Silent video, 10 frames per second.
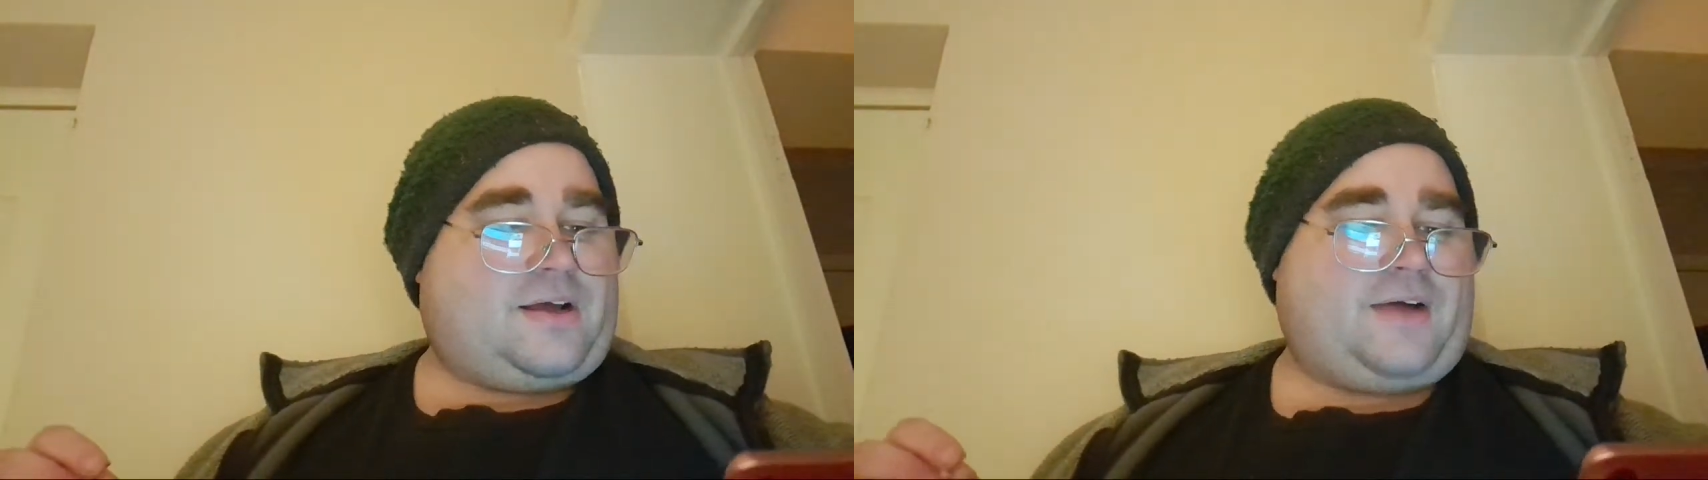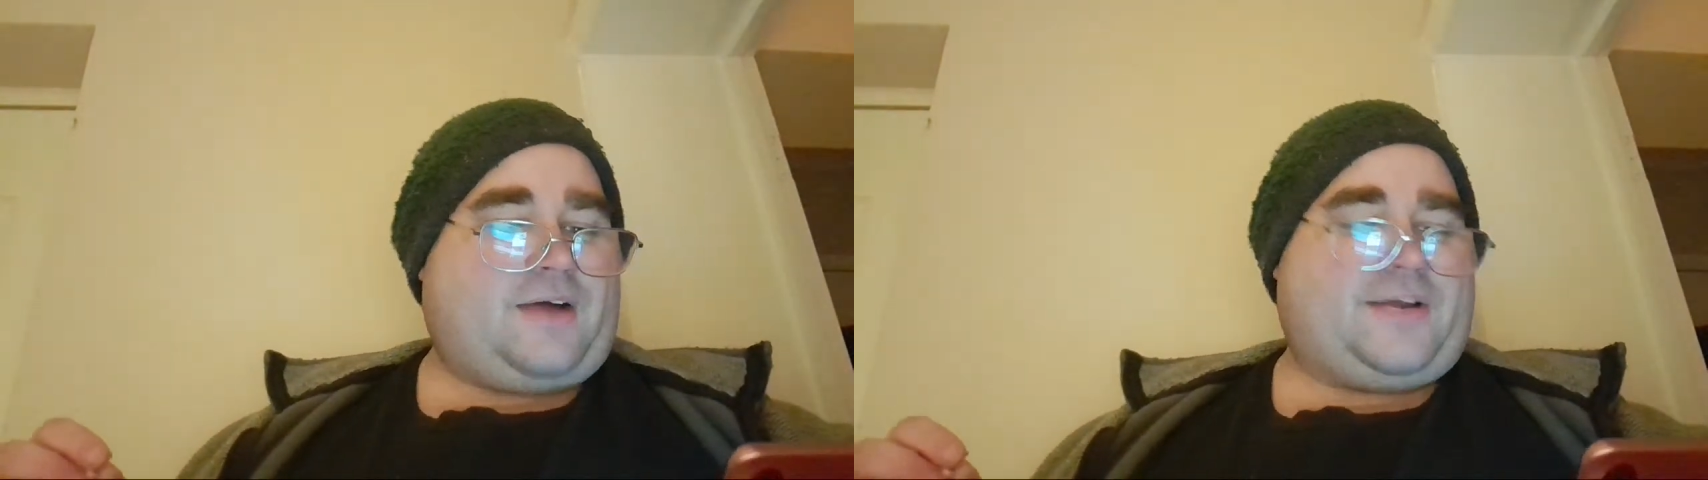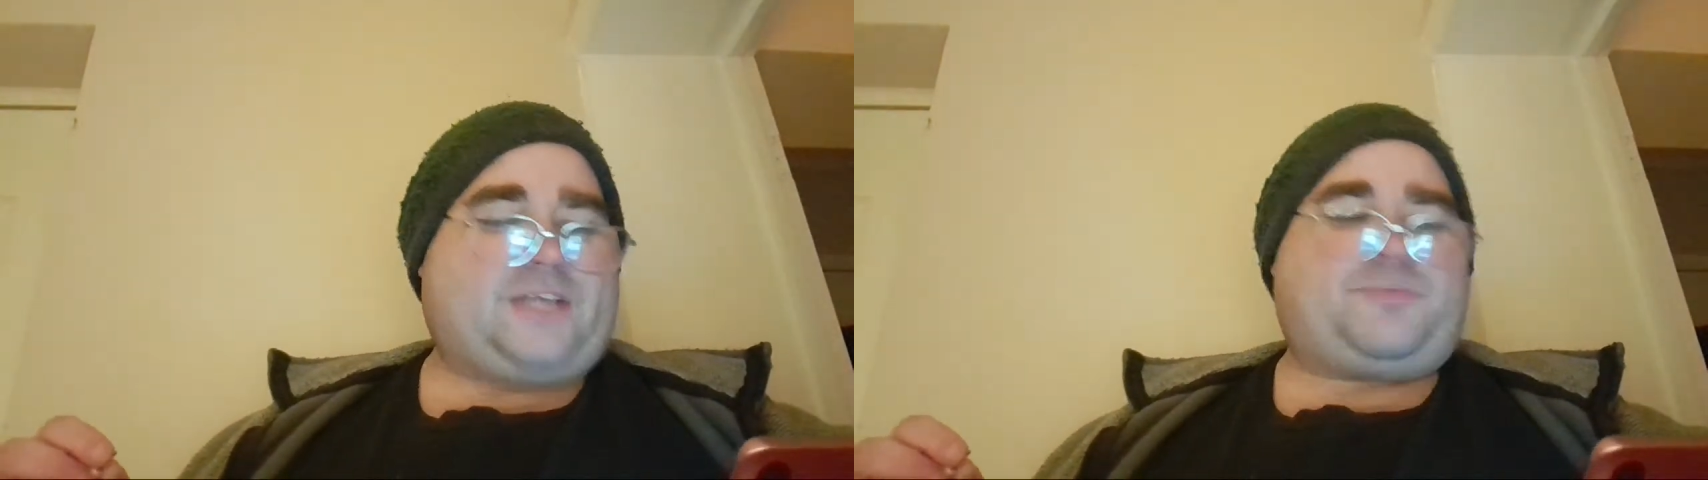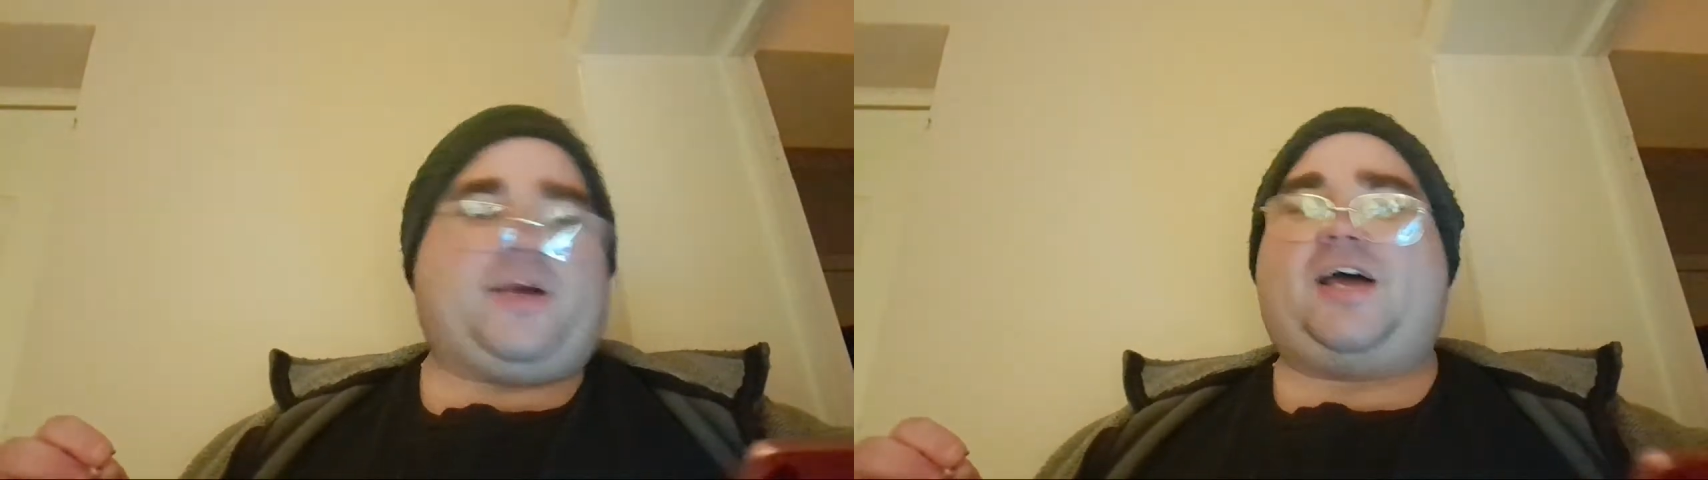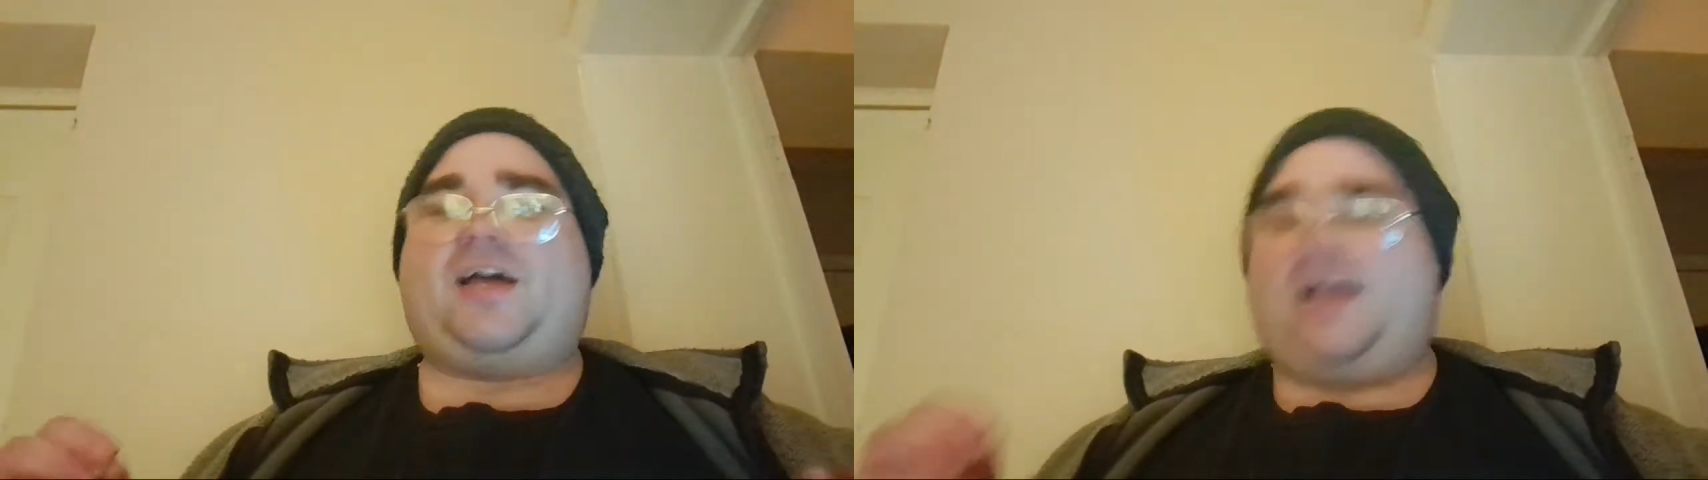Oh, that's
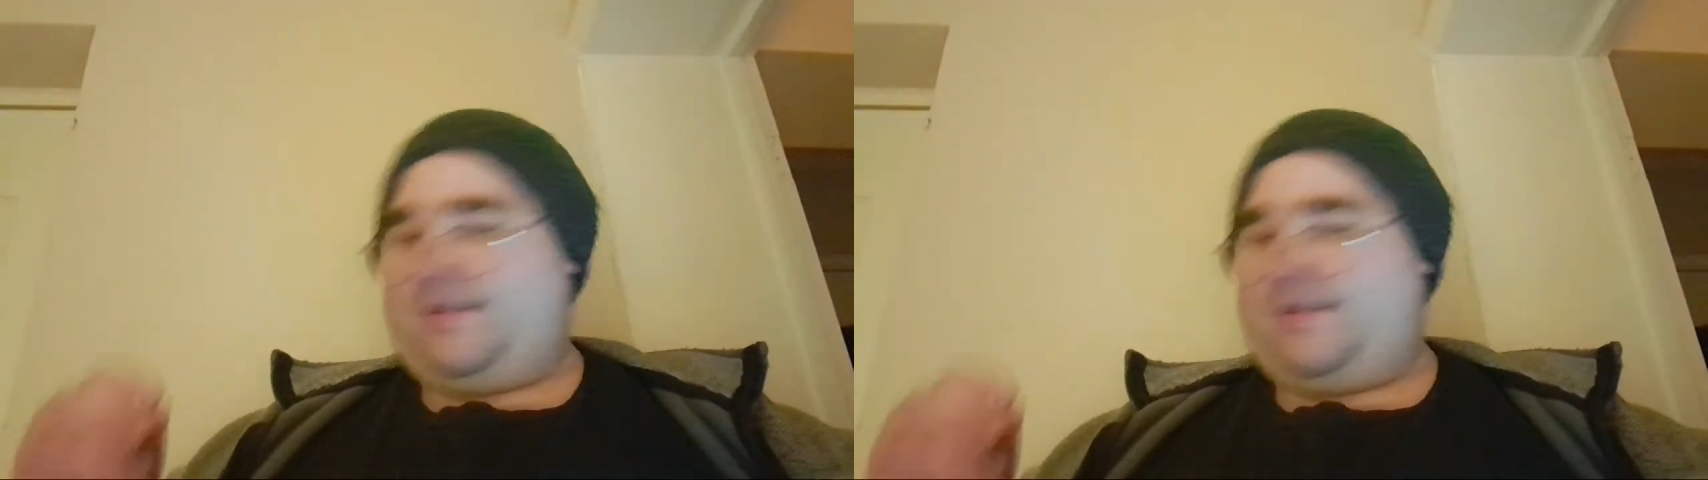better.